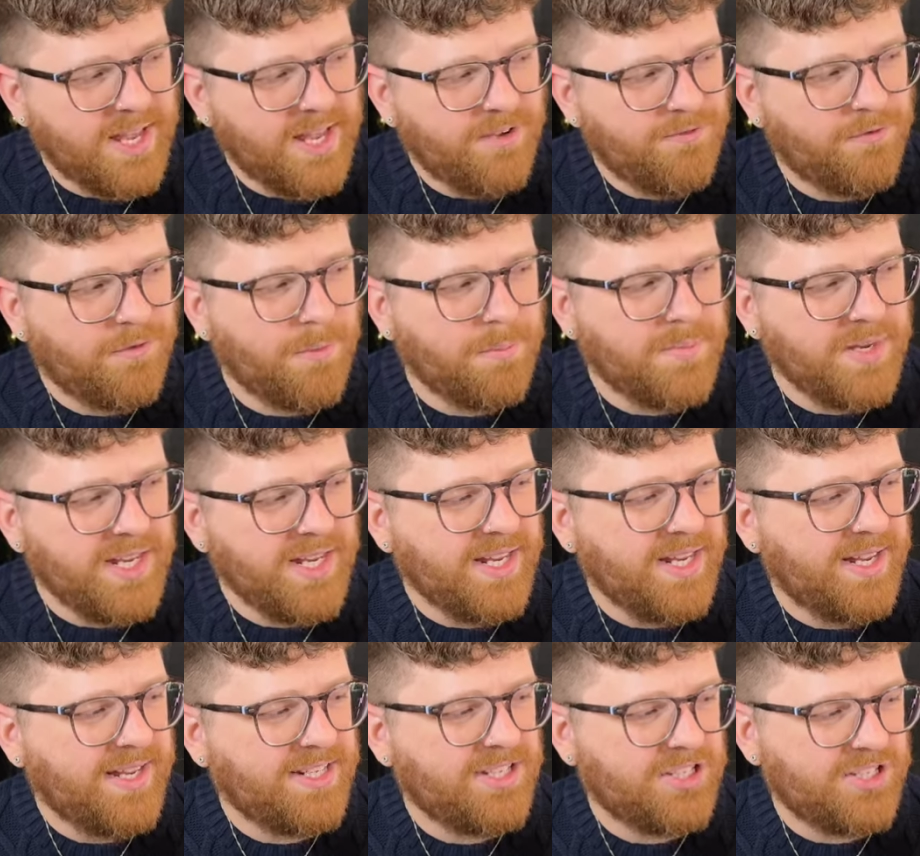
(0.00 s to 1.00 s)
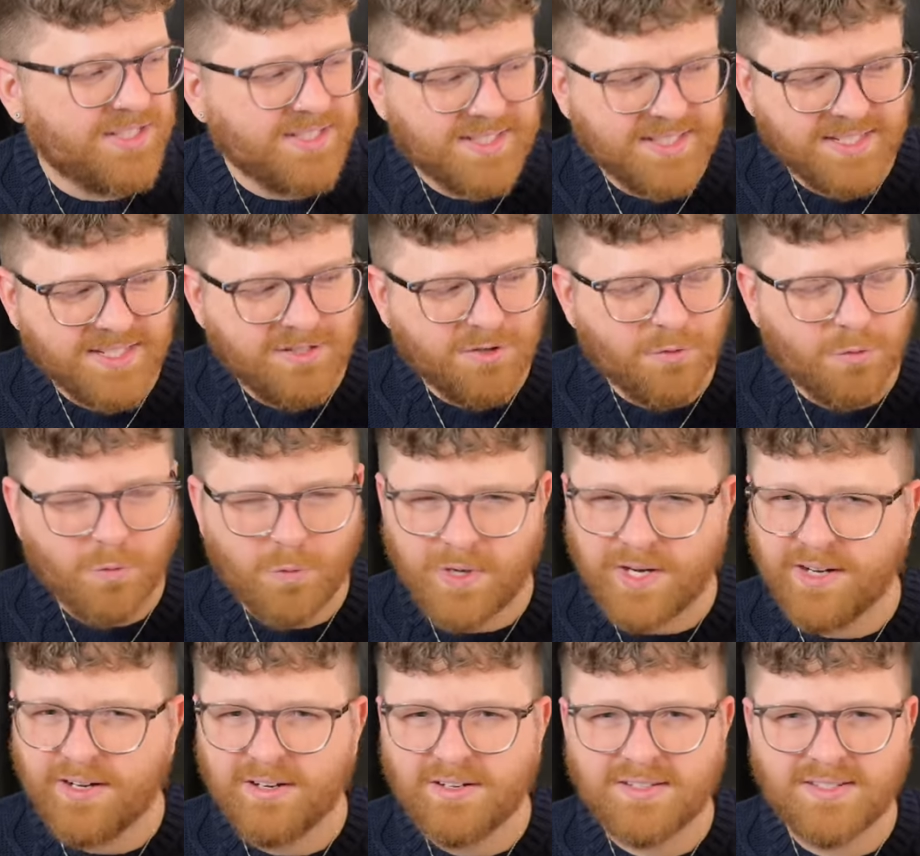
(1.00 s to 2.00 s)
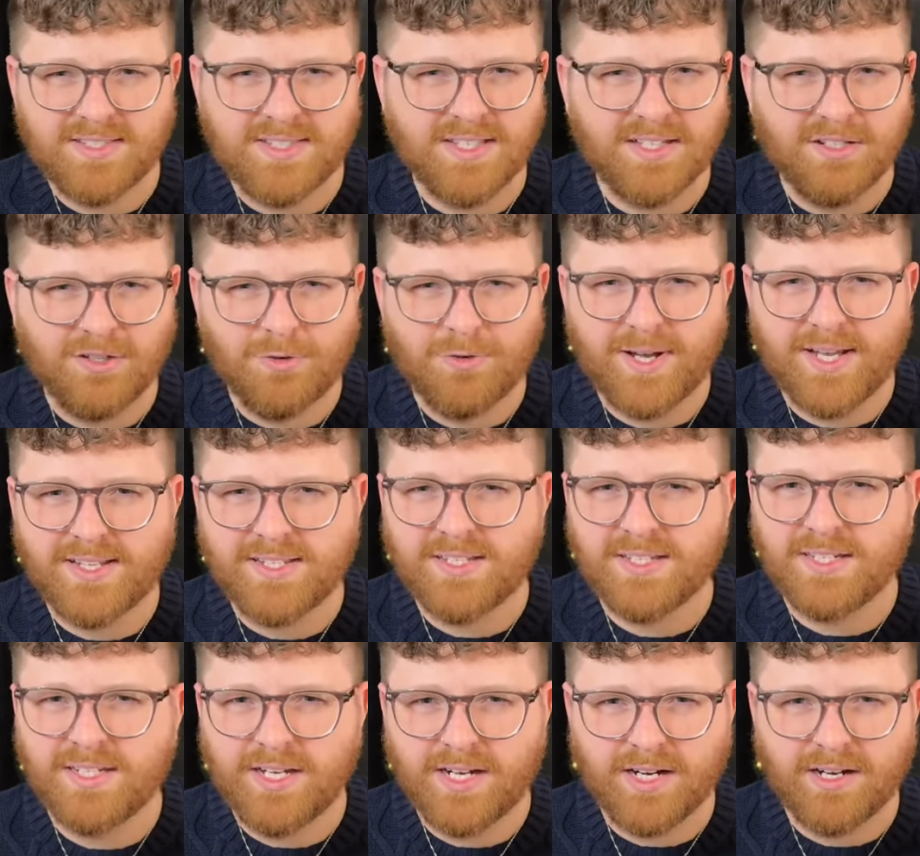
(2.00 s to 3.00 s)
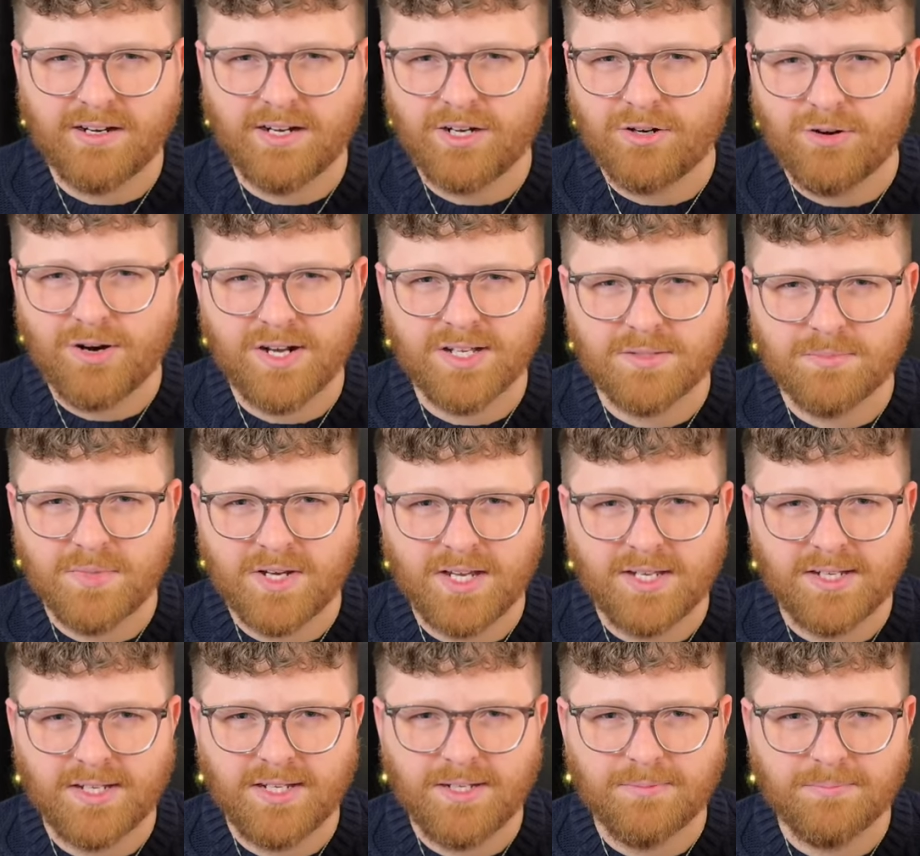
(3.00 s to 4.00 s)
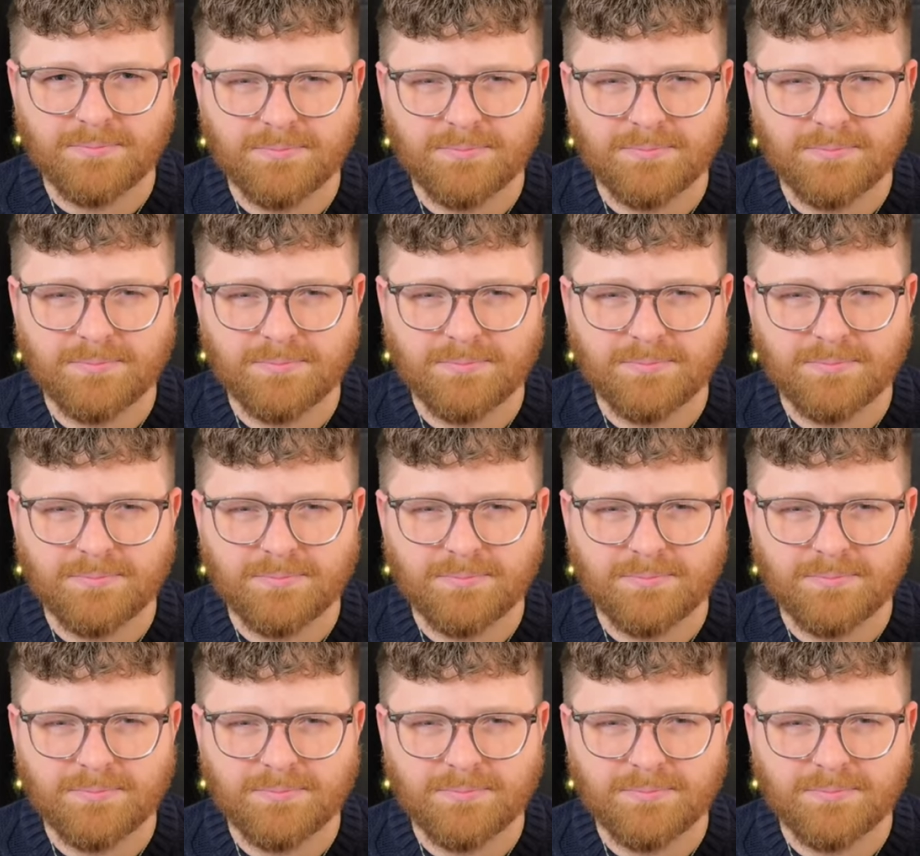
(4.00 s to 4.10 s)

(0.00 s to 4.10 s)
For me, it just is a weird silhouette to carry crossbody.